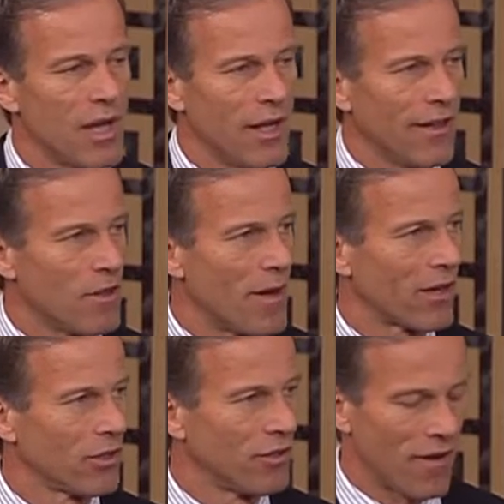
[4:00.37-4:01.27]
in the
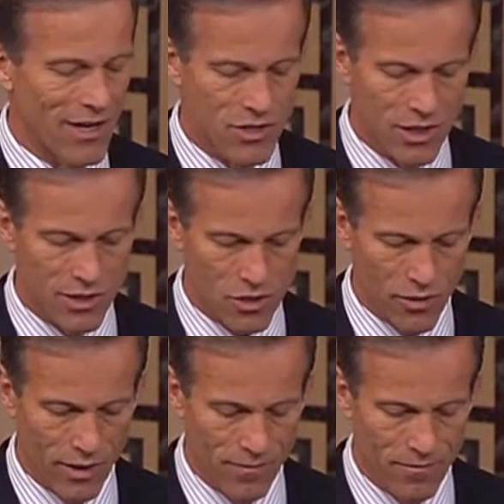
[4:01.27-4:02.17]
medical device
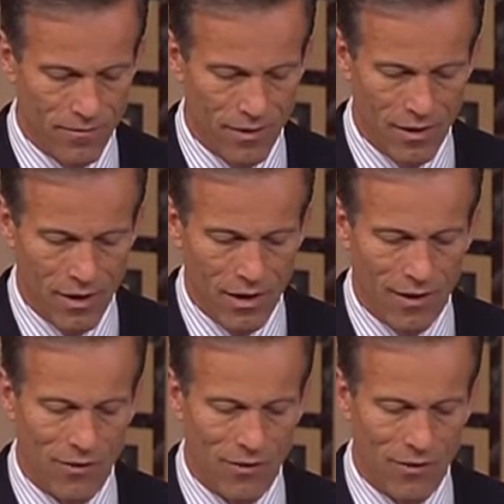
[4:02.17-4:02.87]
industry. If